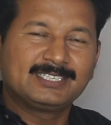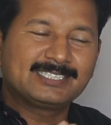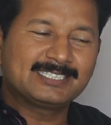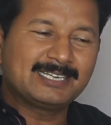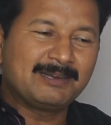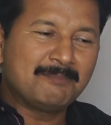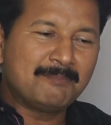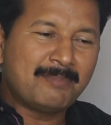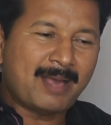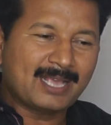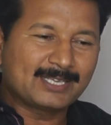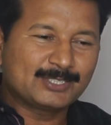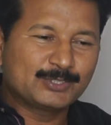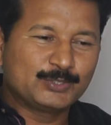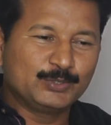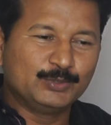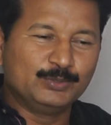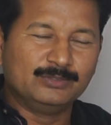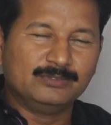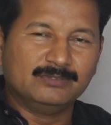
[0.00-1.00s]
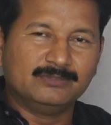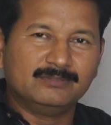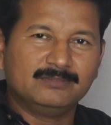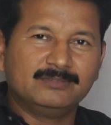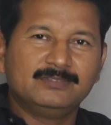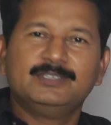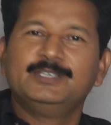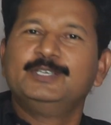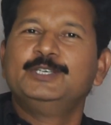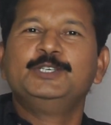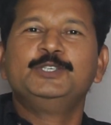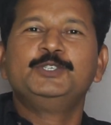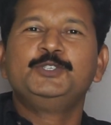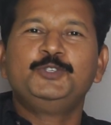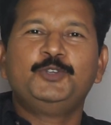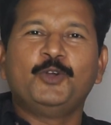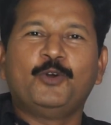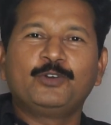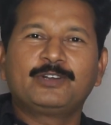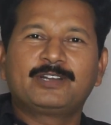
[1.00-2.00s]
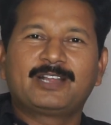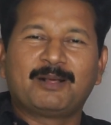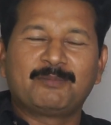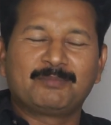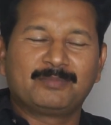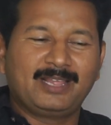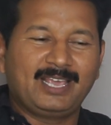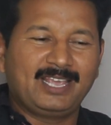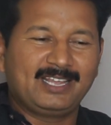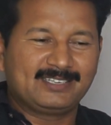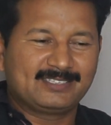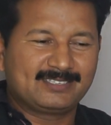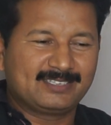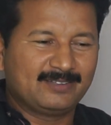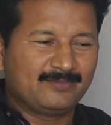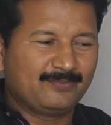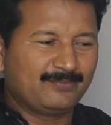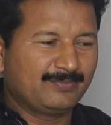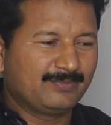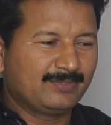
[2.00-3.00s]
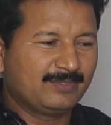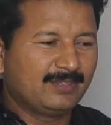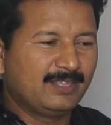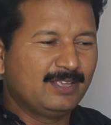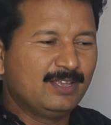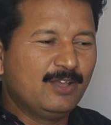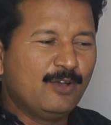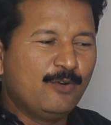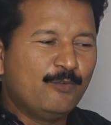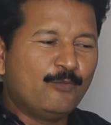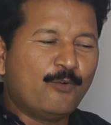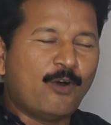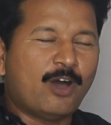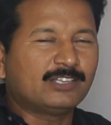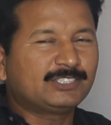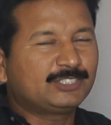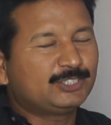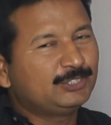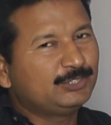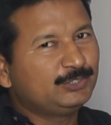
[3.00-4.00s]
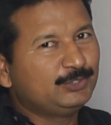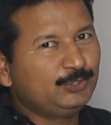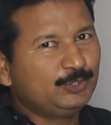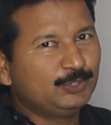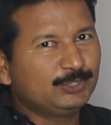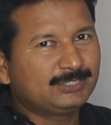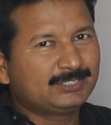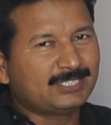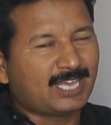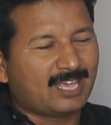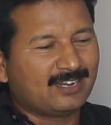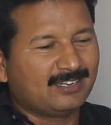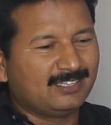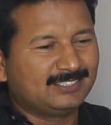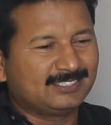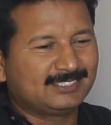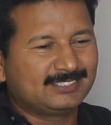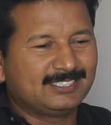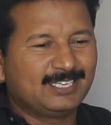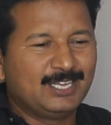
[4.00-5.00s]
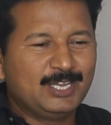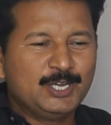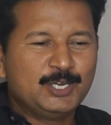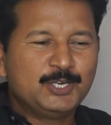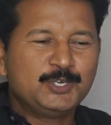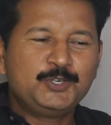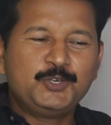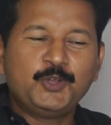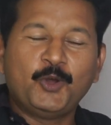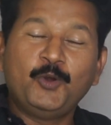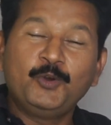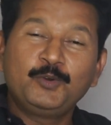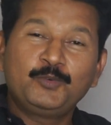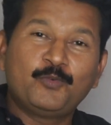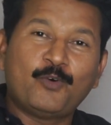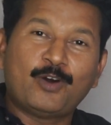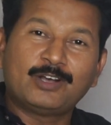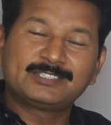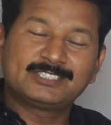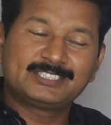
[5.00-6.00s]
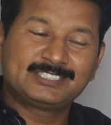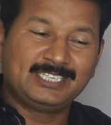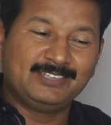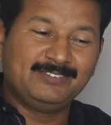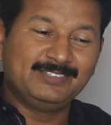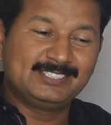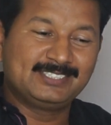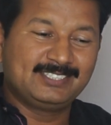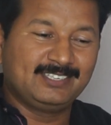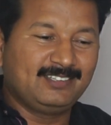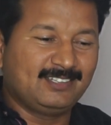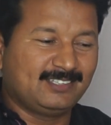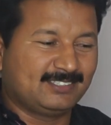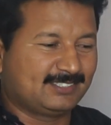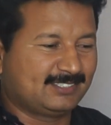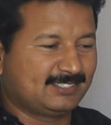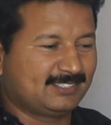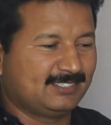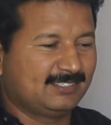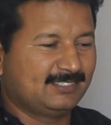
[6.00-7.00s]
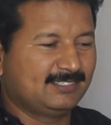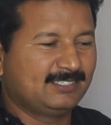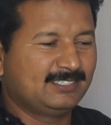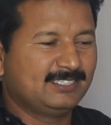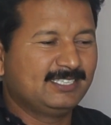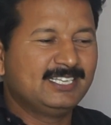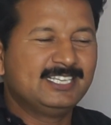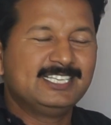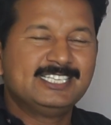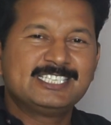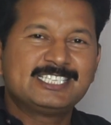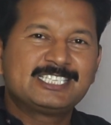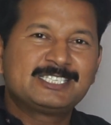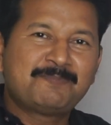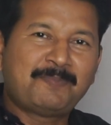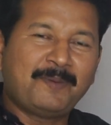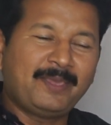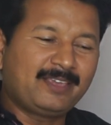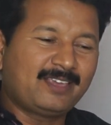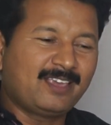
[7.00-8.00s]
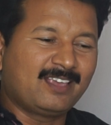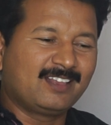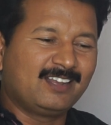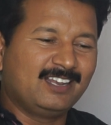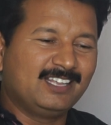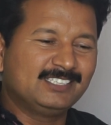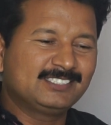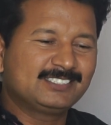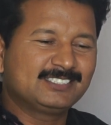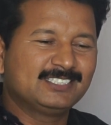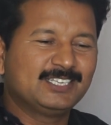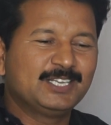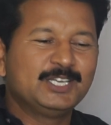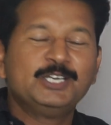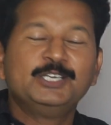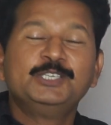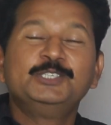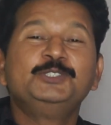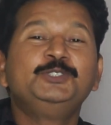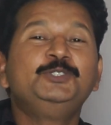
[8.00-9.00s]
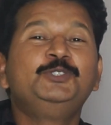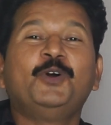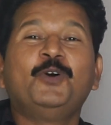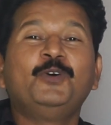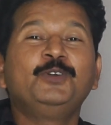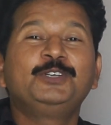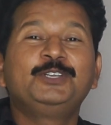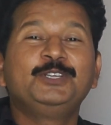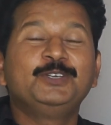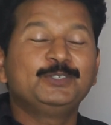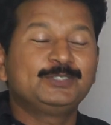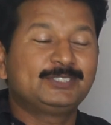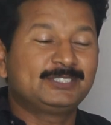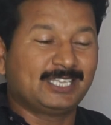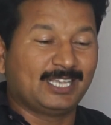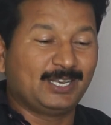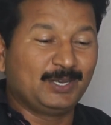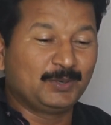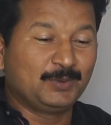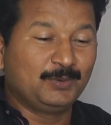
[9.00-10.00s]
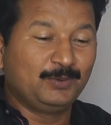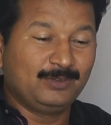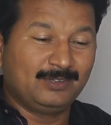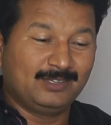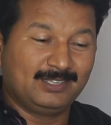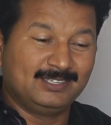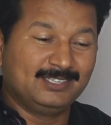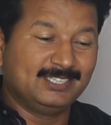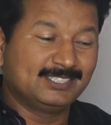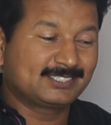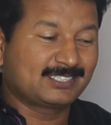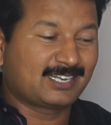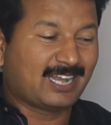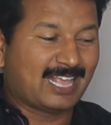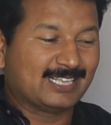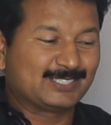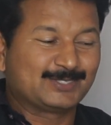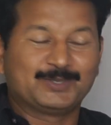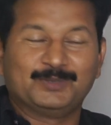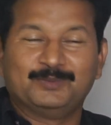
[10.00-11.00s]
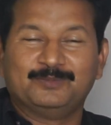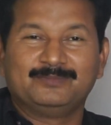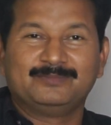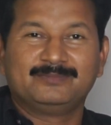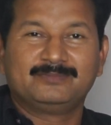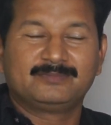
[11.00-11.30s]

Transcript: Come back soon, don't come late. Watch news channels, don't watch TV serials. Speak English, don't use Telugu in this classroom.